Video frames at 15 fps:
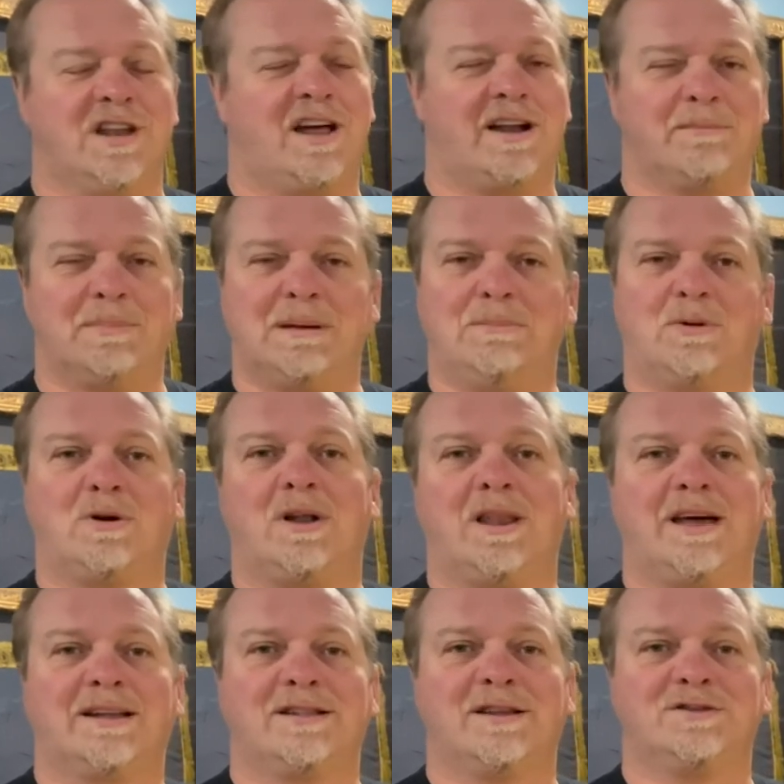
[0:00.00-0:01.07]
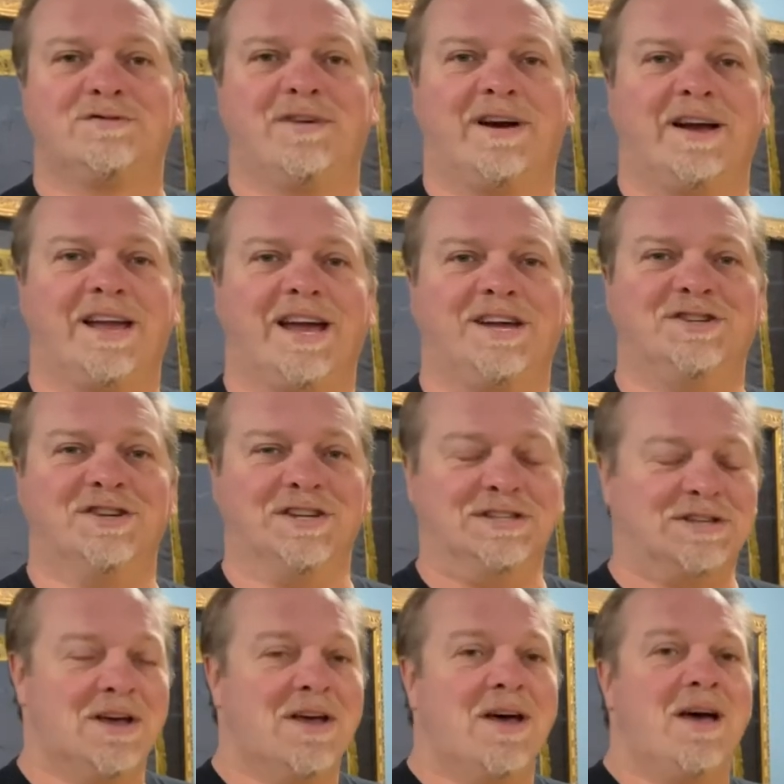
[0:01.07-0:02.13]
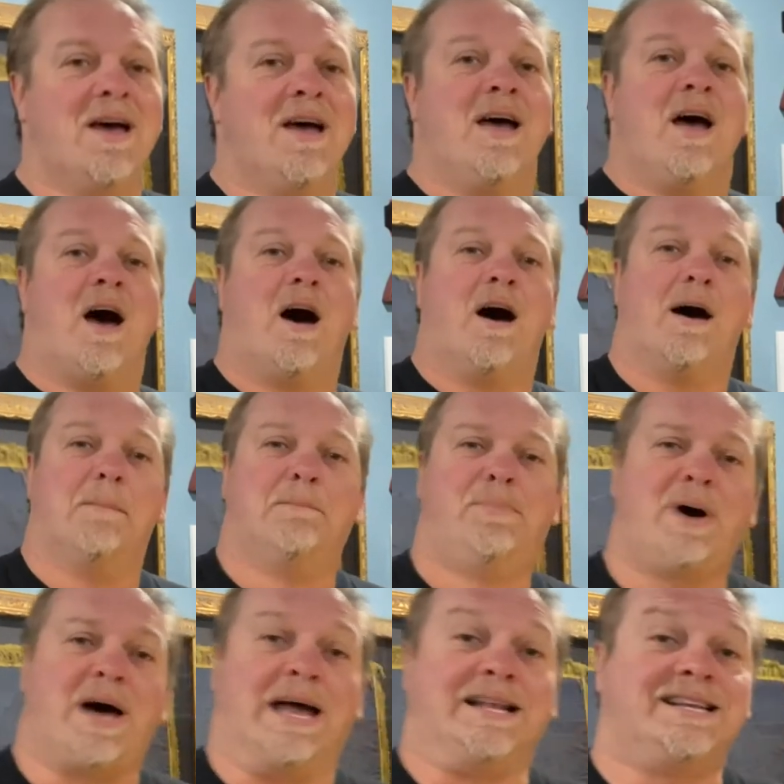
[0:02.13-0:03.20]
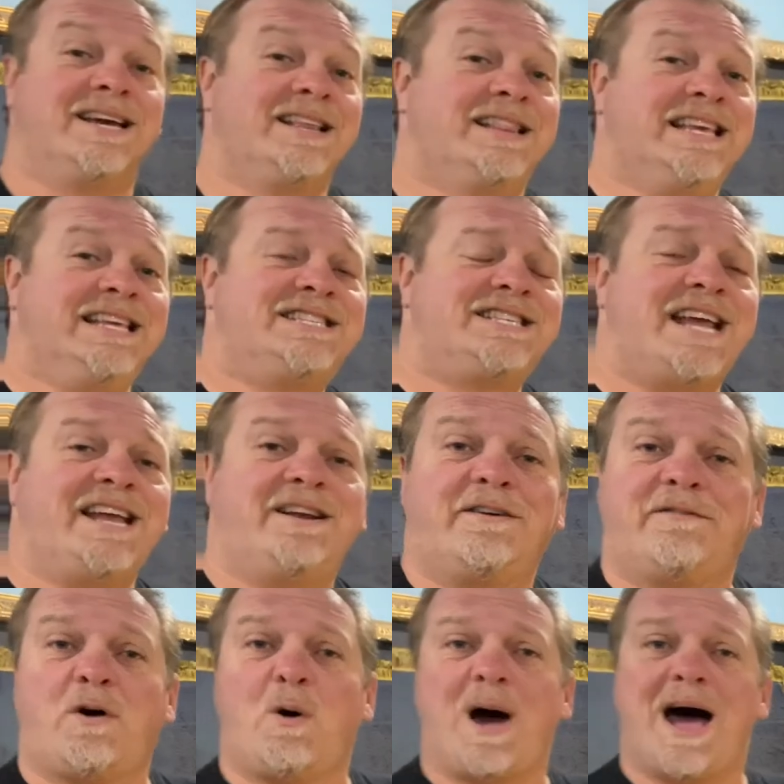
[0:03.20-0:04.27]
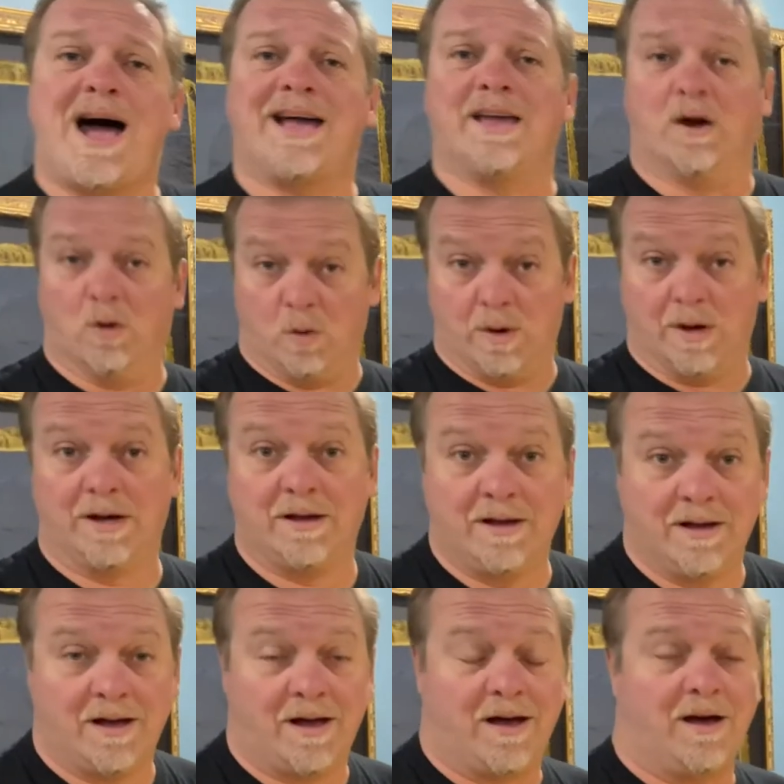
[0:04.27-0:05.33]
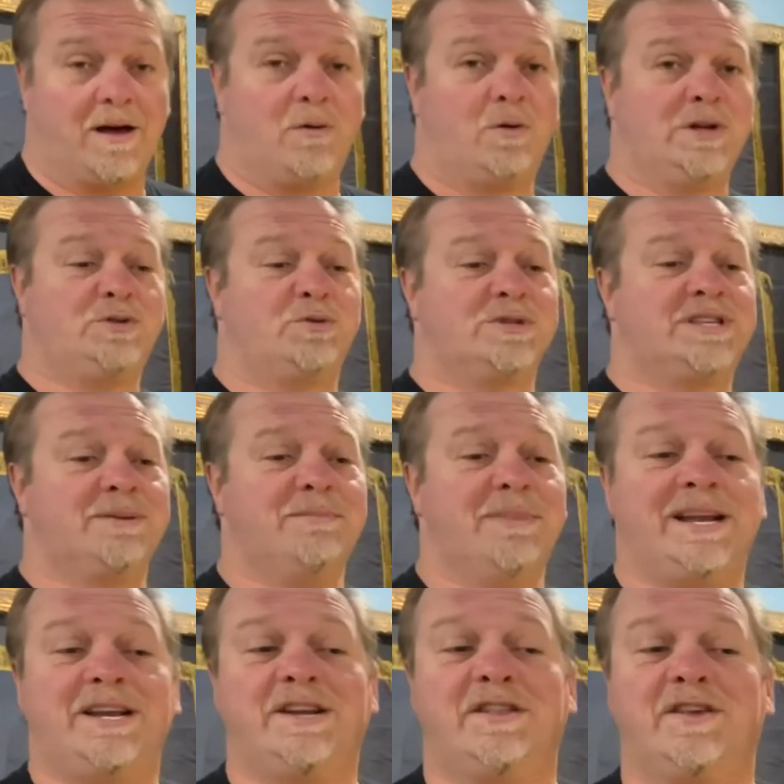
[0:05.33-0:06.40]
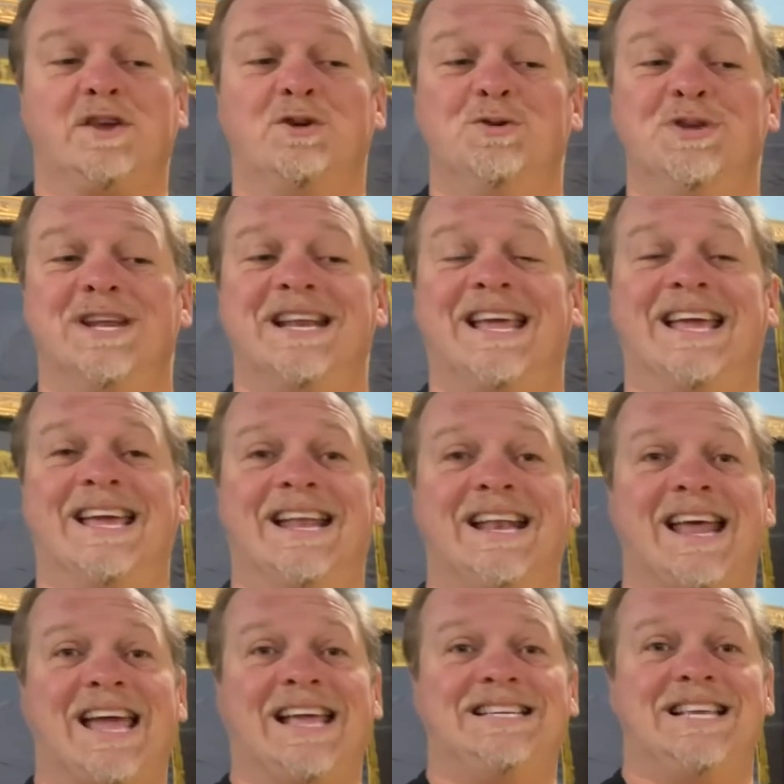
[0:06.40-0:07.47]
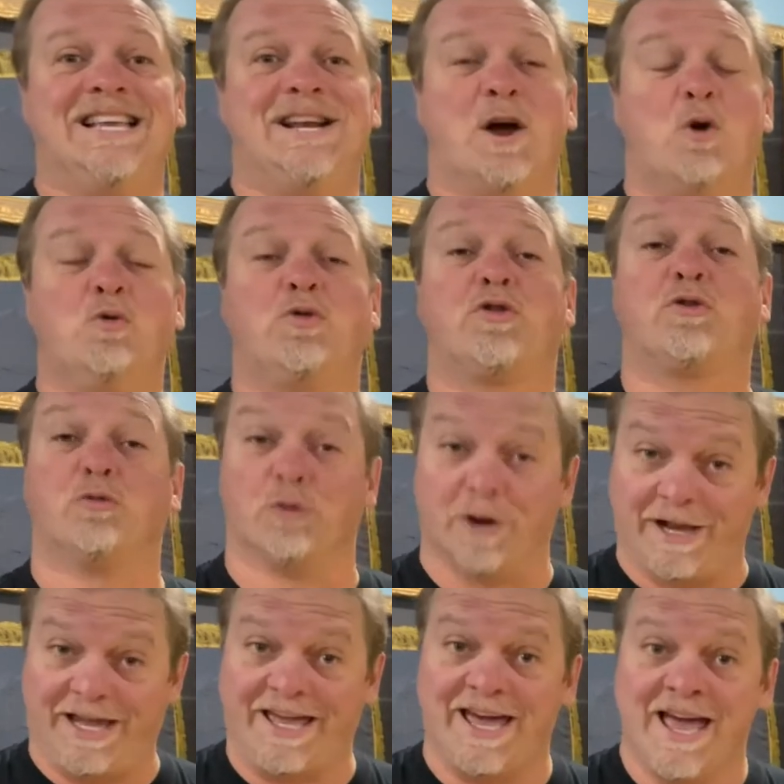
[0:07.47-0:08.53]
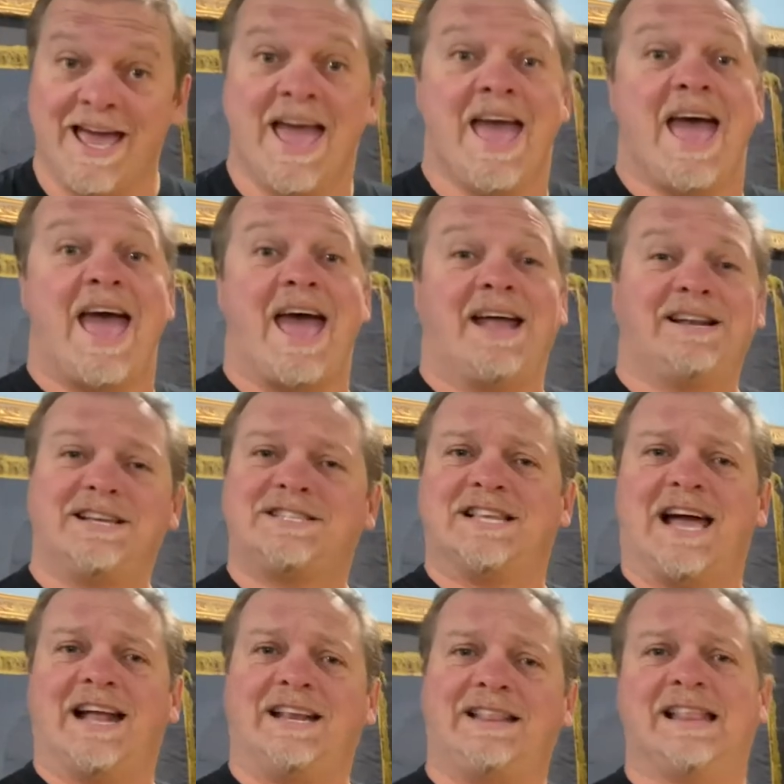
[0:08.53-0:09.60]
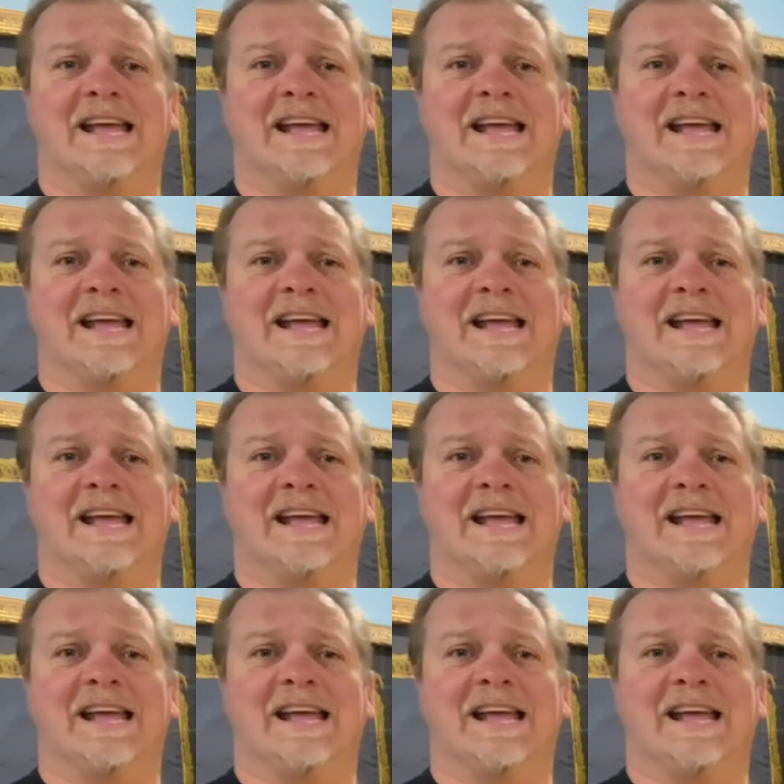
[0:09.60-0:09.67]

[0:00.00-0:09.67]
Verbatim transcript: A lot of people collect those variations. Uh, but the state of Ohio uh, which was admitted to the Union in 1803, decided